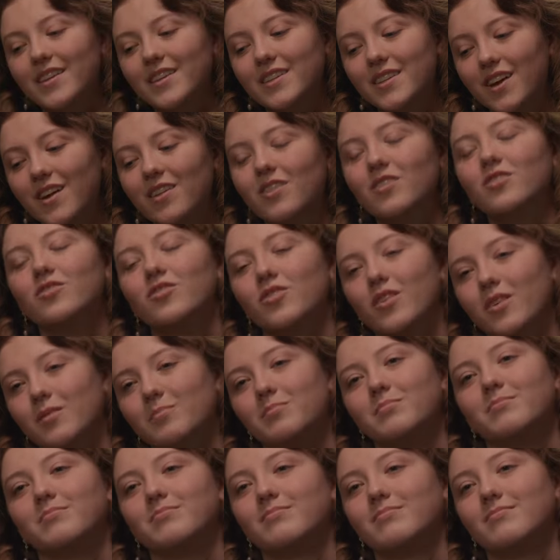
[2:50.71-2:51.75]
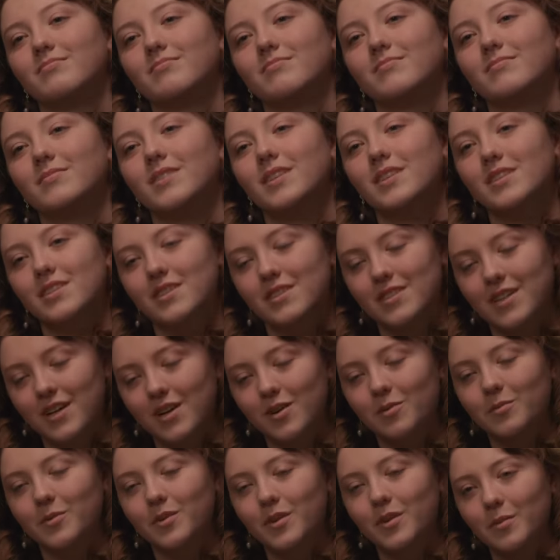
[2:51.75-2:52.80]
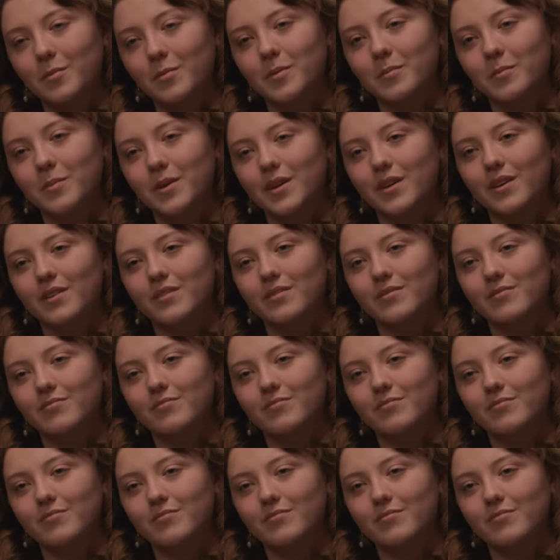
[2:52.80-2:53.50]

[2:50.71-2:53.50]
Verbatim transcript: Donald Trump is a terrible human being.